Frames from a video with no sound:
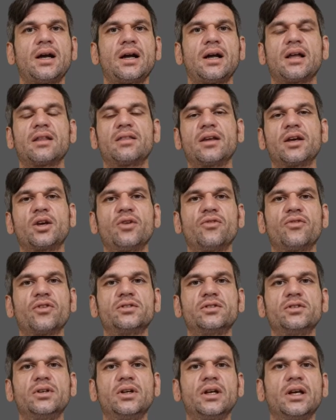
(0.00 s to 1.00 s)
I thank you for
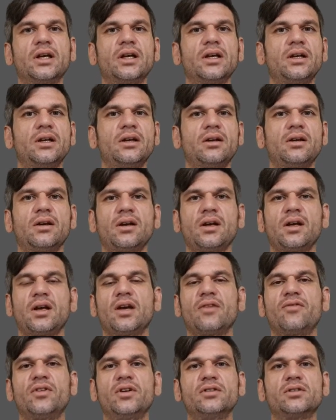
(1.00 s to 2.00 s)
tuning in.
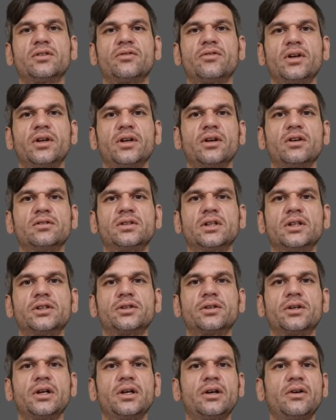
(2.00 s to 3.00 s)
If these are videos that
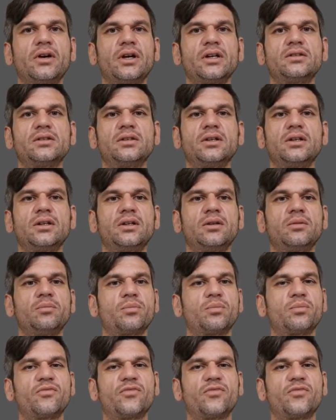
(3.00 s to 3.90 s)
you're interested in,